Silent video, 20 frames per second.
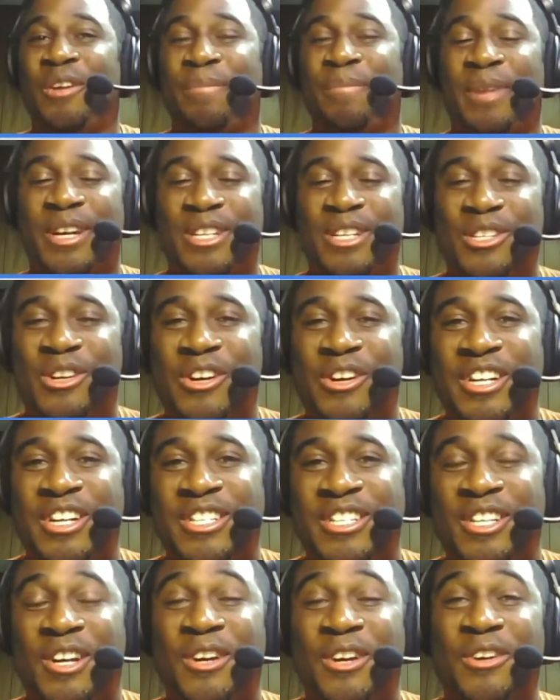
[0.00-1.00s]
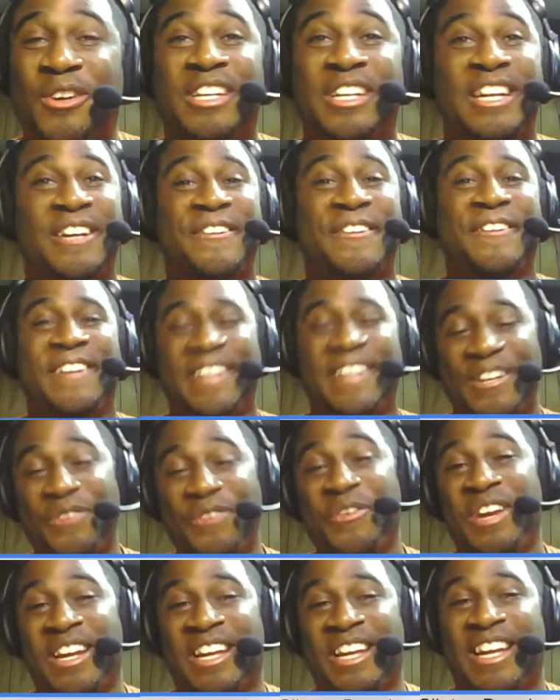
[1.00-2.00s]
but it's already sold. You
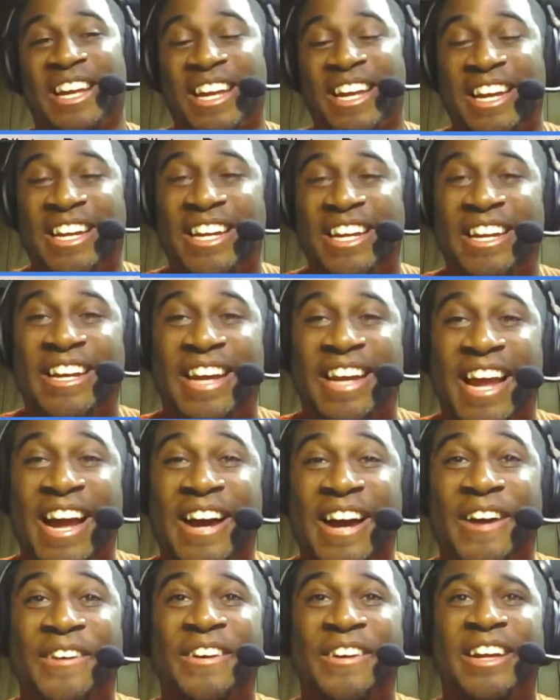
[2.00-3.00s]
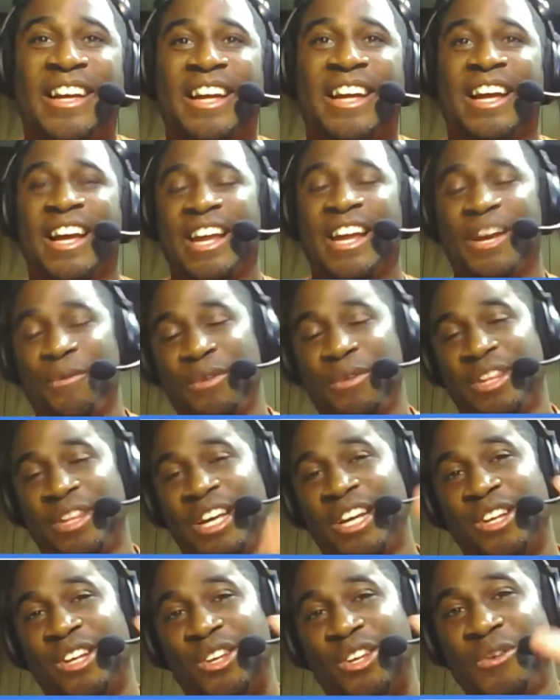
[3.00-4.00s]
need to get in, get it now. And then what they
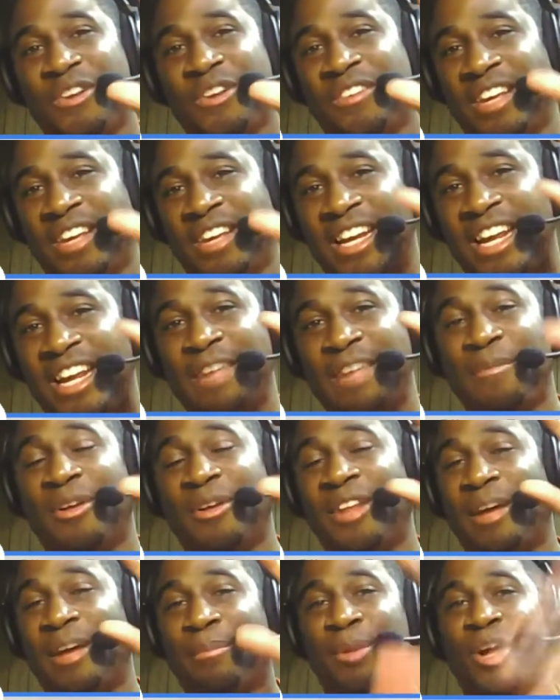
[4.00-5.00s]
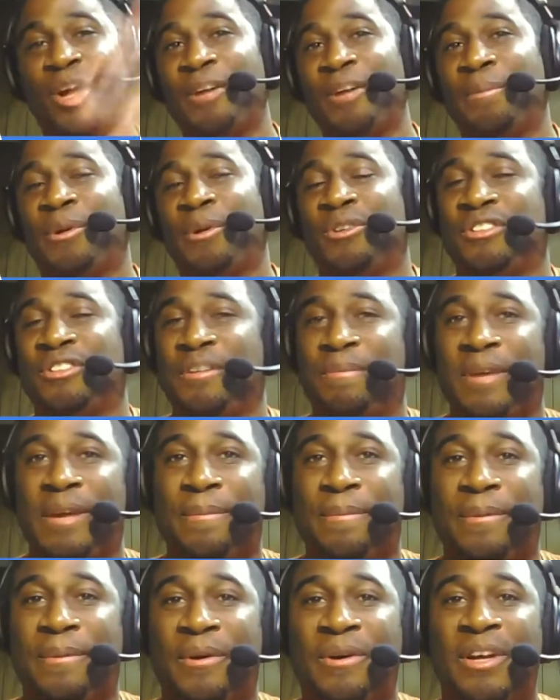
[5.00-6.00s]
could do is they can email that blog post to
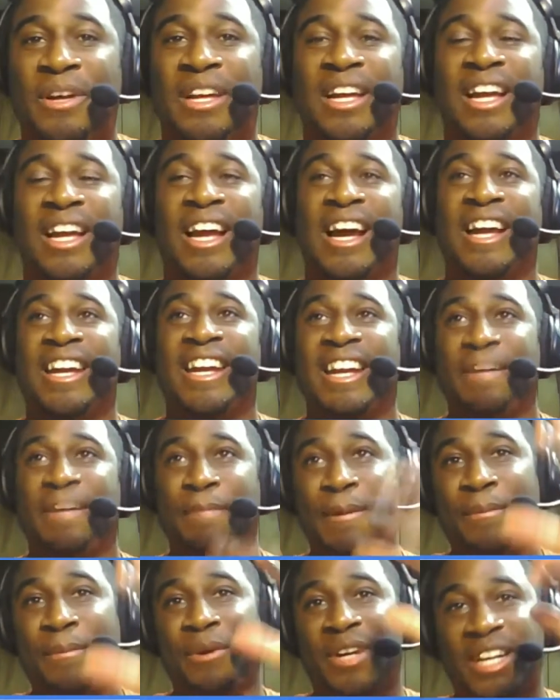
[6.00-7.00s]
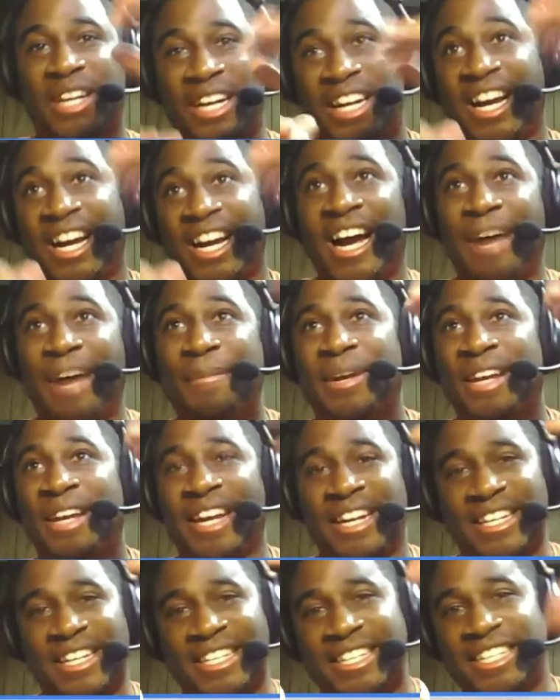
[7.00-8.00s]
people, and then people can comment. They
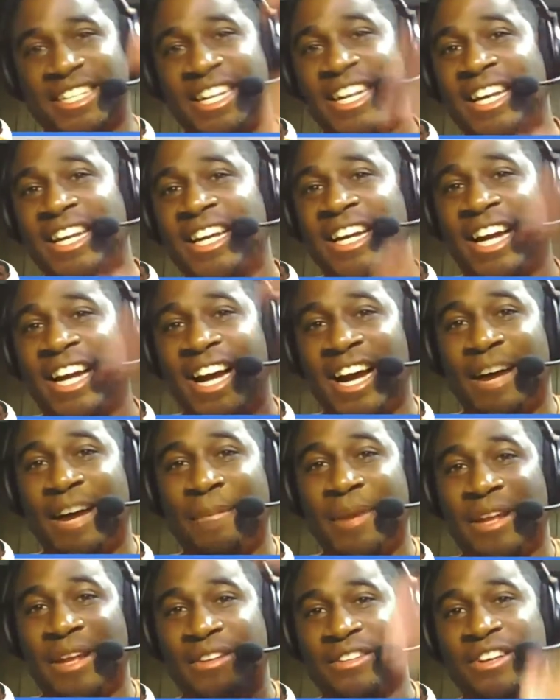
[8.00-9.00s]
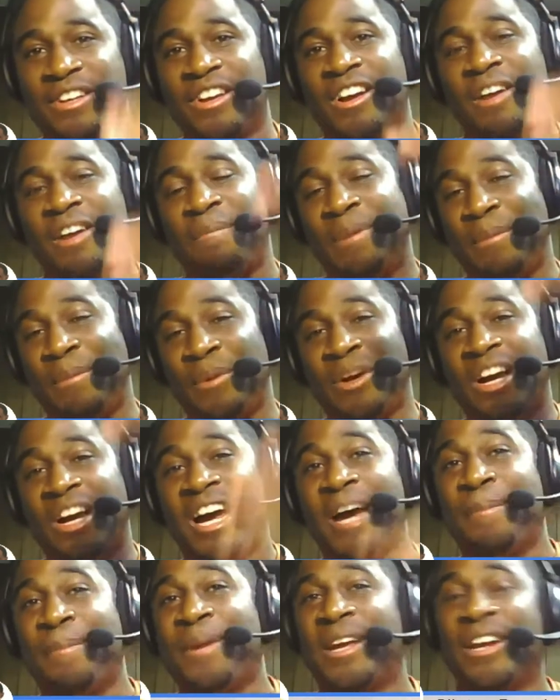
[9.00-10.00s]
can see the comments of people
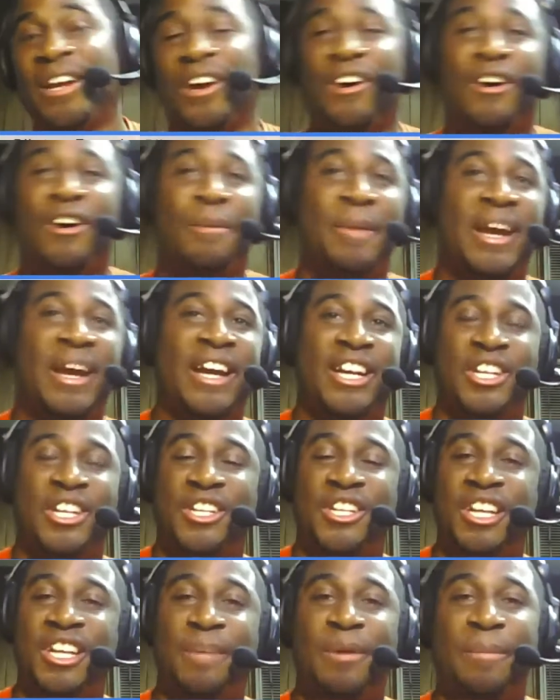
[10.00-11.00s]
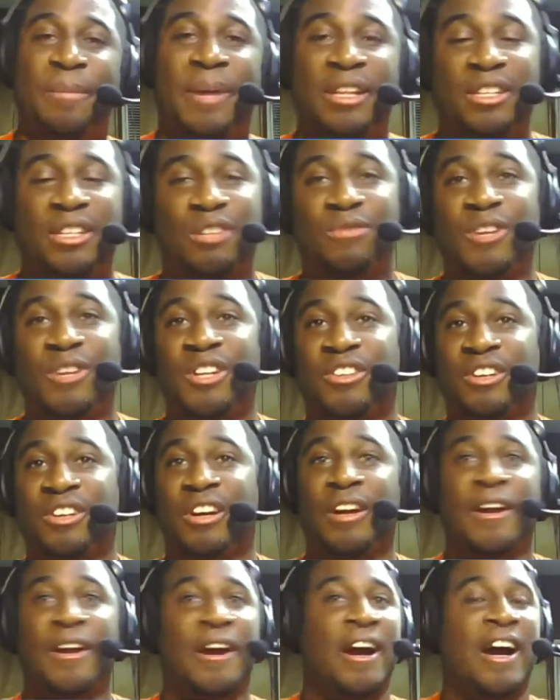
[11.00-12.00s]
commenting, oh, man, can you tell me about this feature?
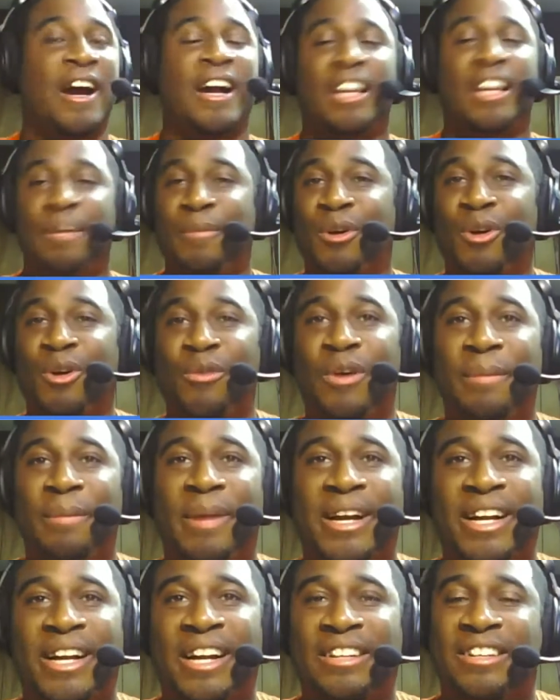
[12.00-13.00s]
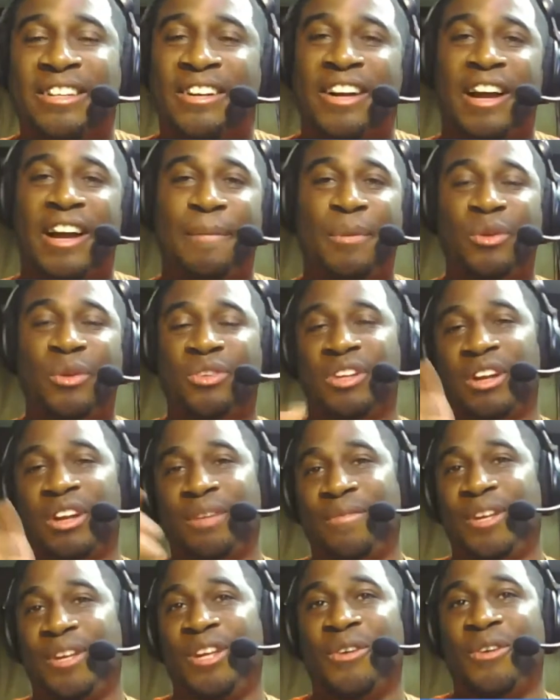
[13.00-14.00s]
All right, let me go run back out there, and I'll post another
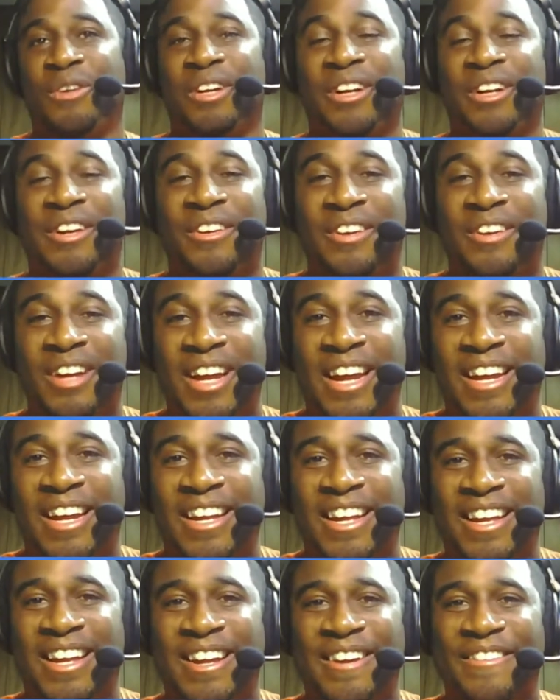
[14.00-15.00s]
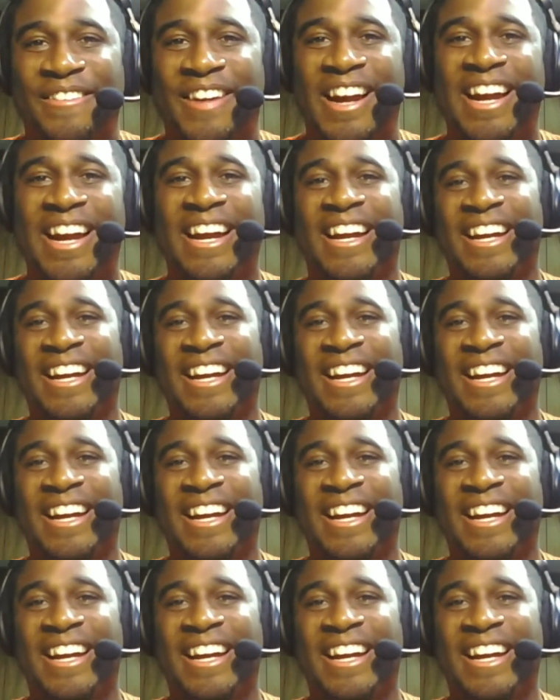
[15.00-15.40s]
video and another link, right?